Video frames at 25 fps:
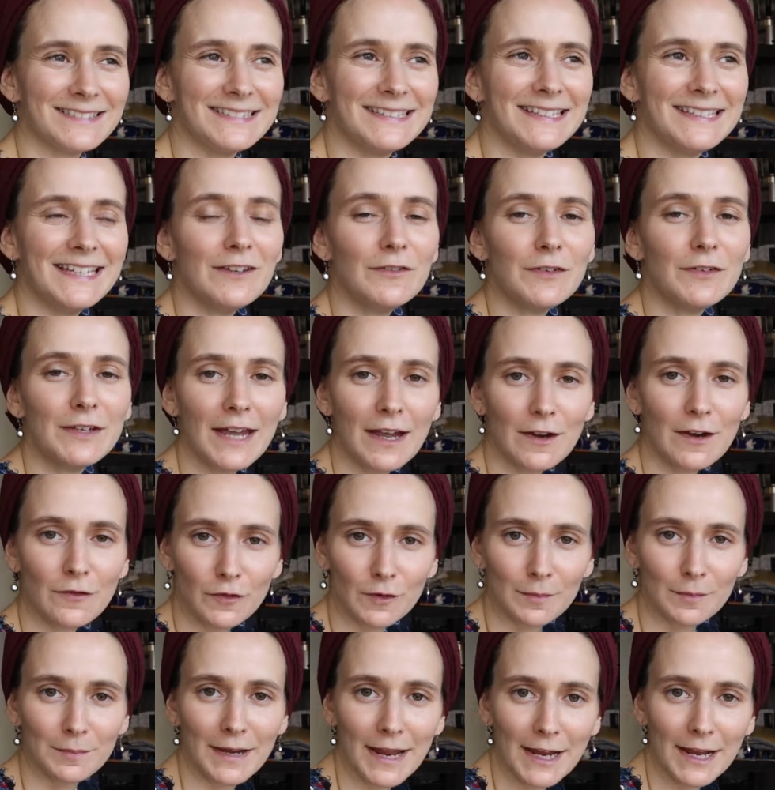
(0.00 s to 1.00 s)
deviate
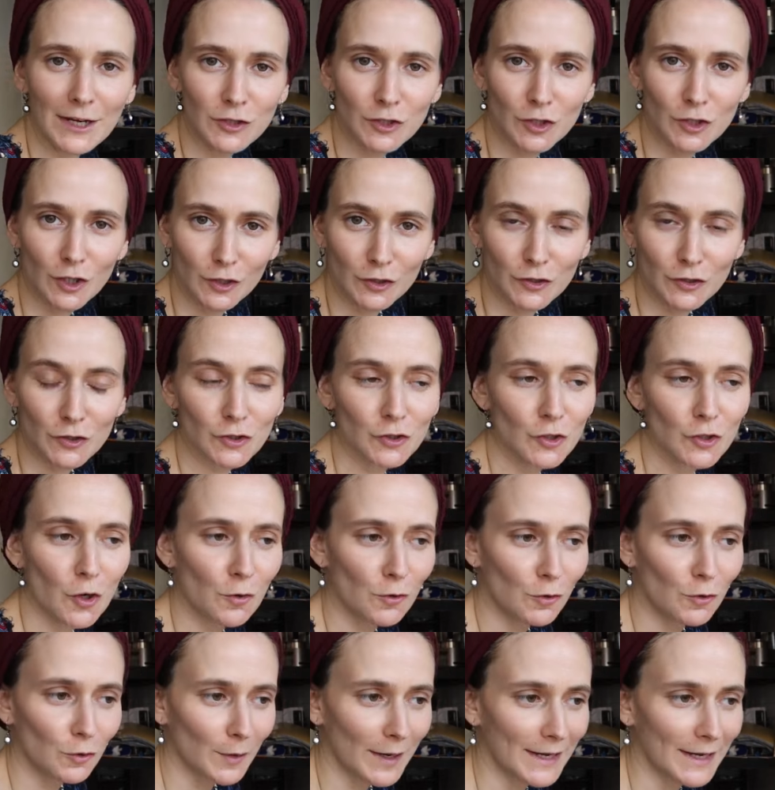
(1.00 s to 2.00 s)
from nature and so
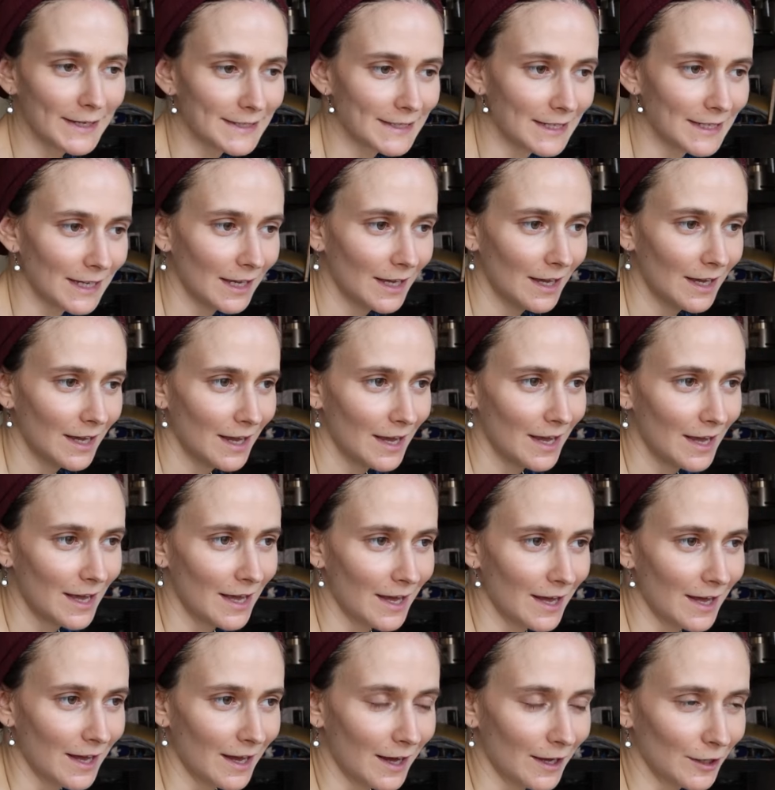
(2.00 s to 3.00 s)
crazy,
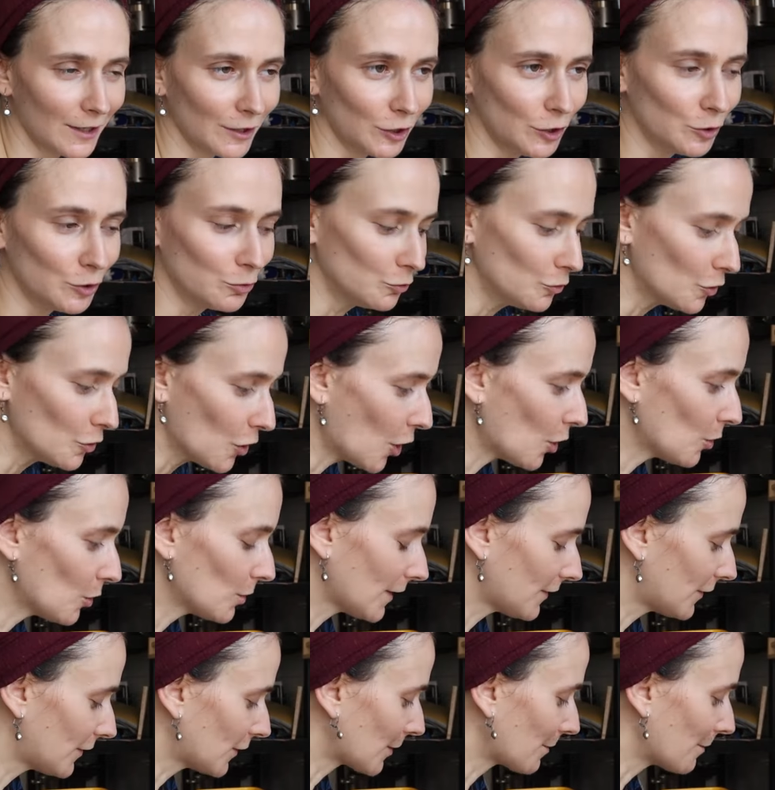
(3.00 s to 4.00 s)
you know
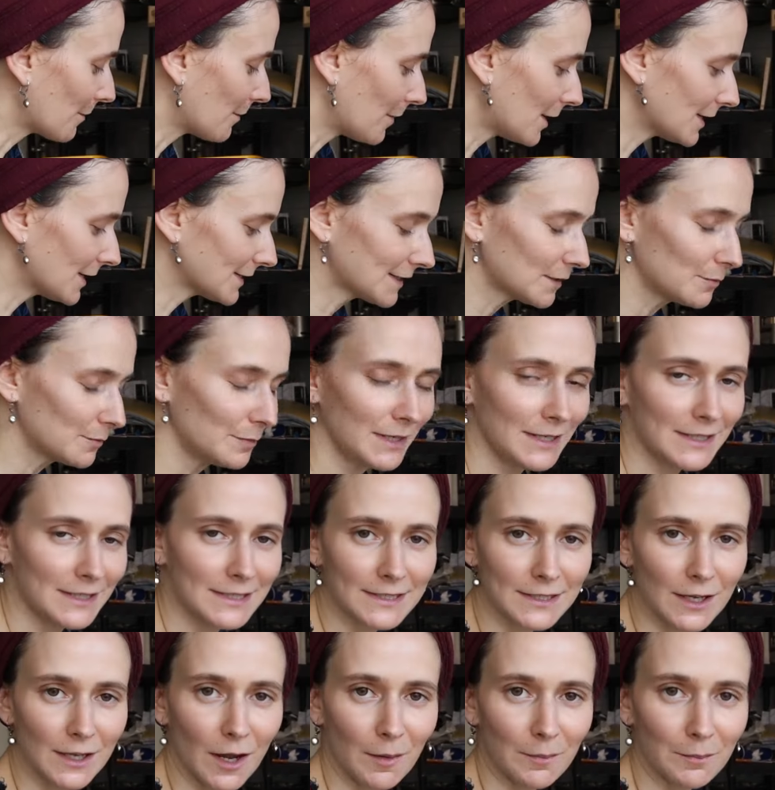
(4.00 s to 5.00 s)
that there must be
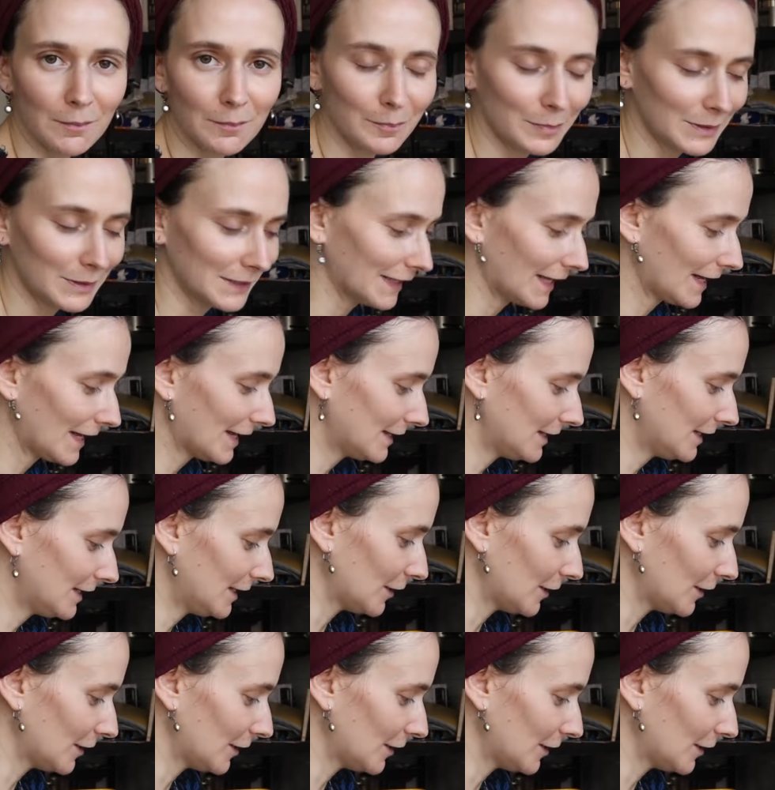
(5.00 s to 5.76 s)
some plan